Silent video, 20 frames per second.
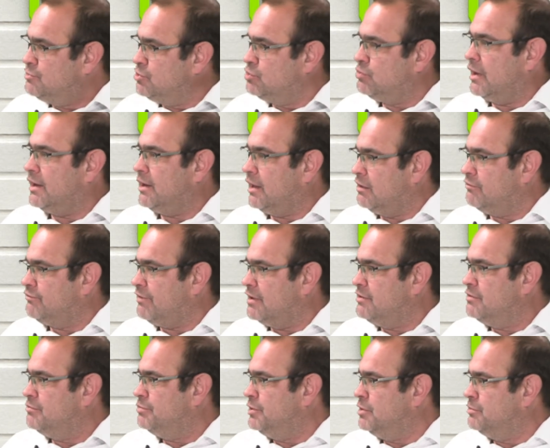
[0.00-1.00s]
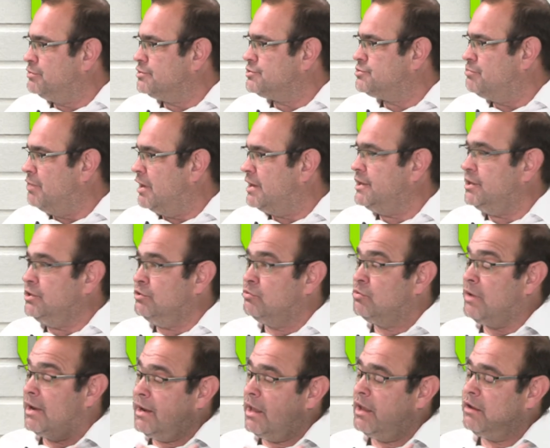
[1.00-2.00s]
you run out of other people's money, you
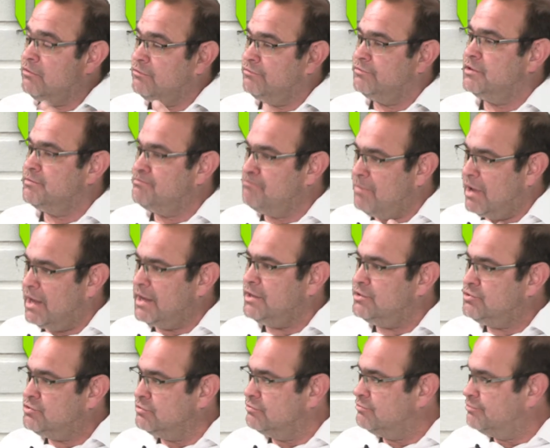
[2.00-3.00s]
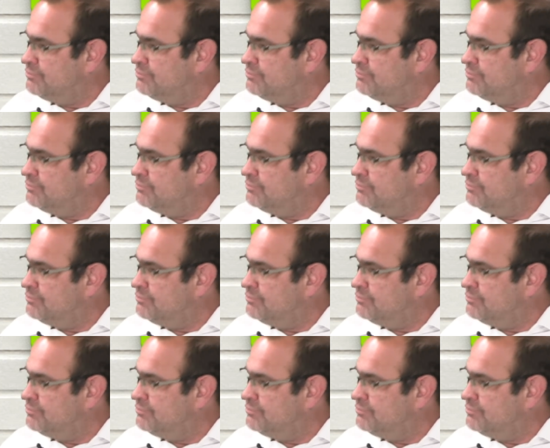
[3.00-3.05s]
run out of the money to